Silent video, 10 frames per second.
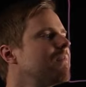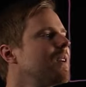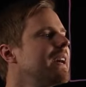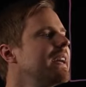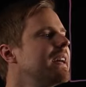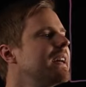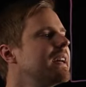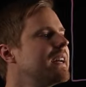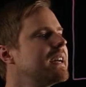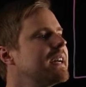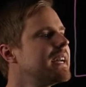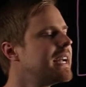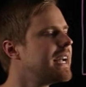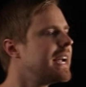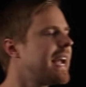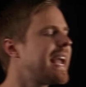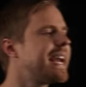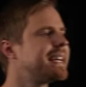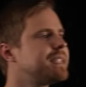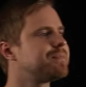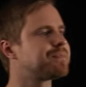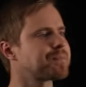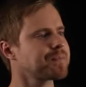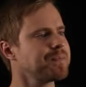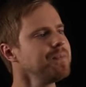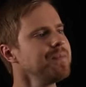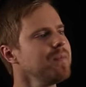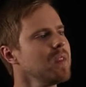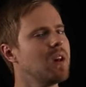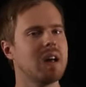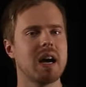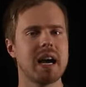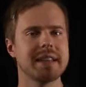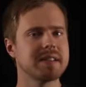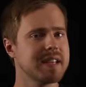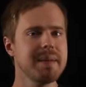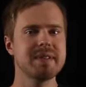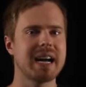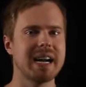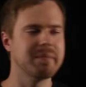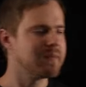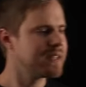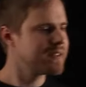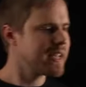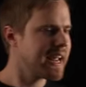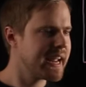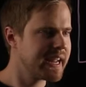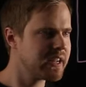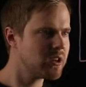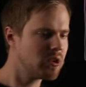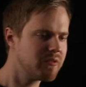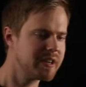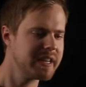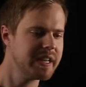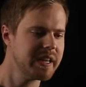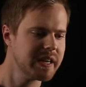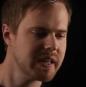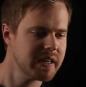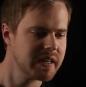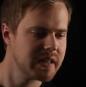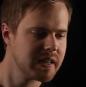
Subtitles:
right? And at the same time, let's say over here